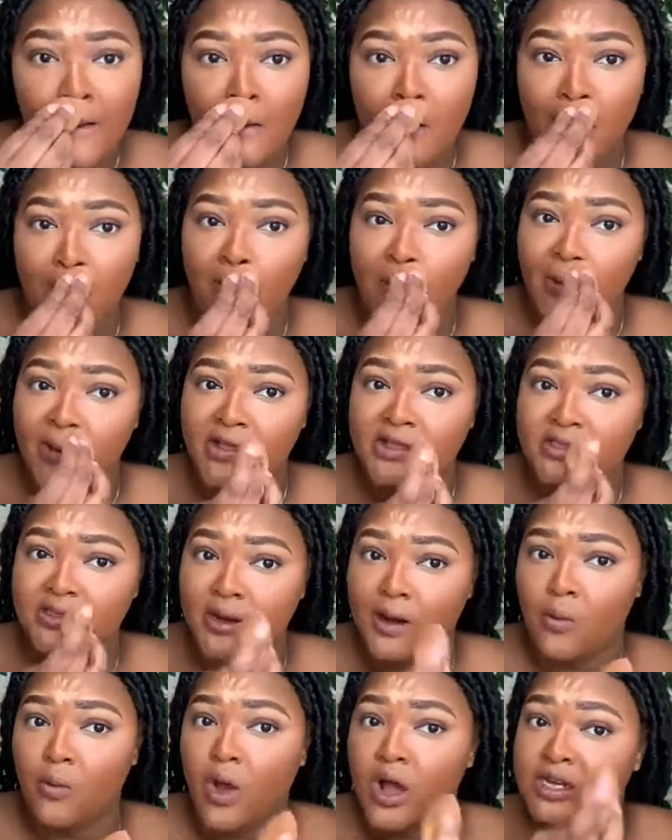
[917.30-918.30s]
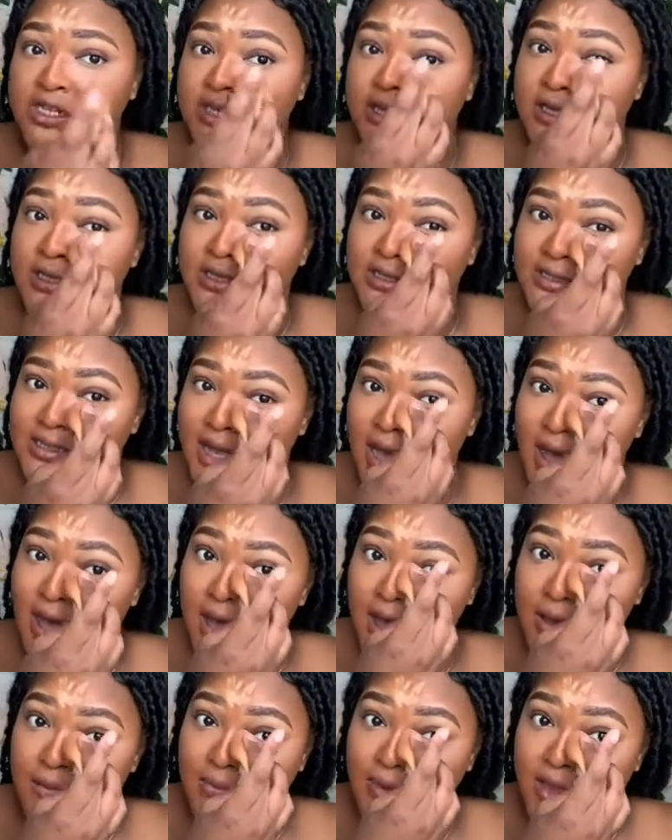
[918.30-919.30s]
ones that I'm watching at the
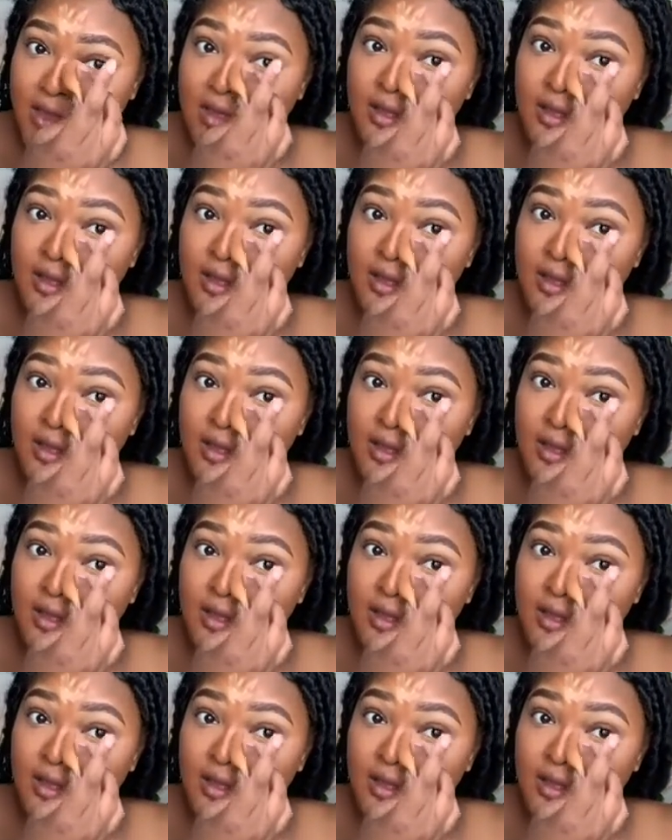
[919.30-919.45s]
time.